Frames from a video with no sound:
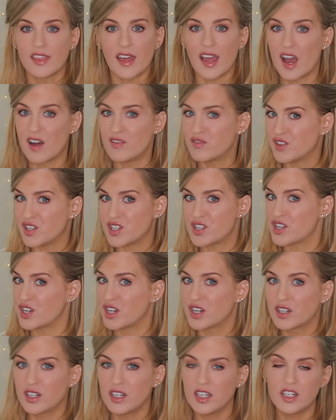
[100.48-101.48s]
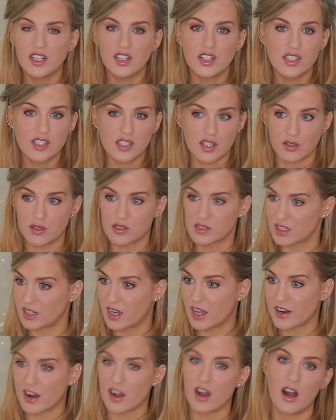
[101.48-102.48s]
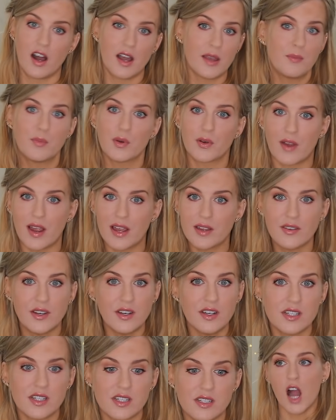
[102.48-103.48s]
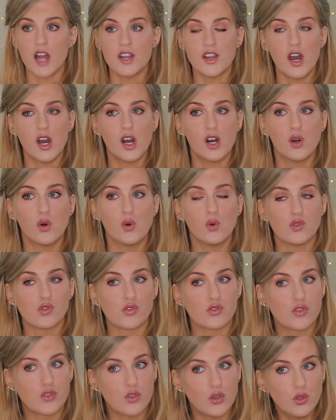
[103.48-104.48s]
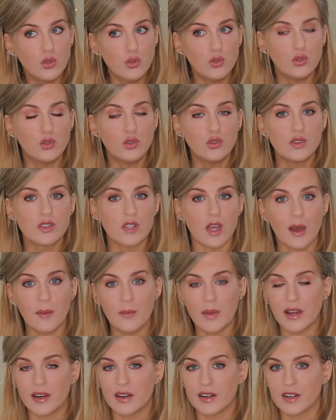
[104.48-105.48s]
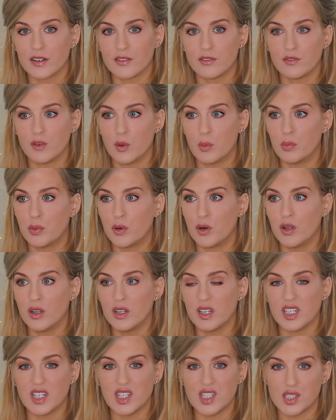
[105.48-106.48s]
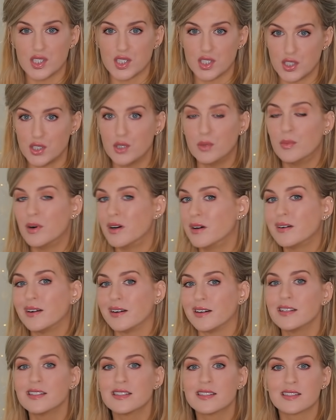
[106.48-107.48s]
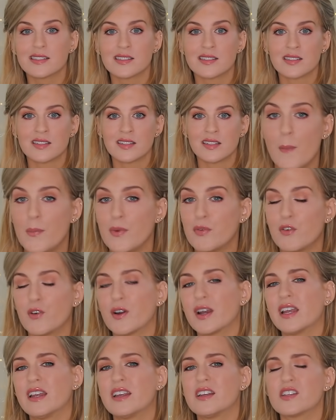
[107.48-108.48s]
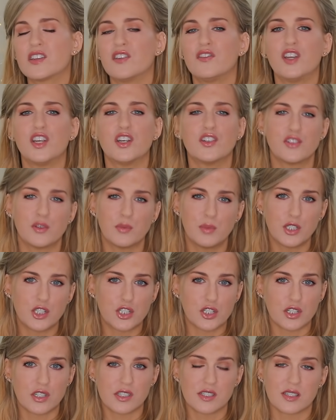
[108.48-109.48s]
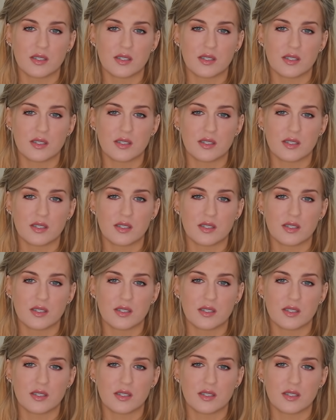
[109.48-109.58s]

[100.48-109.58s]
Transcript: They have the cheerleaders, so there's a lot of hype around it. I know schools, American football is humongous. Before I get into the video, do be sure to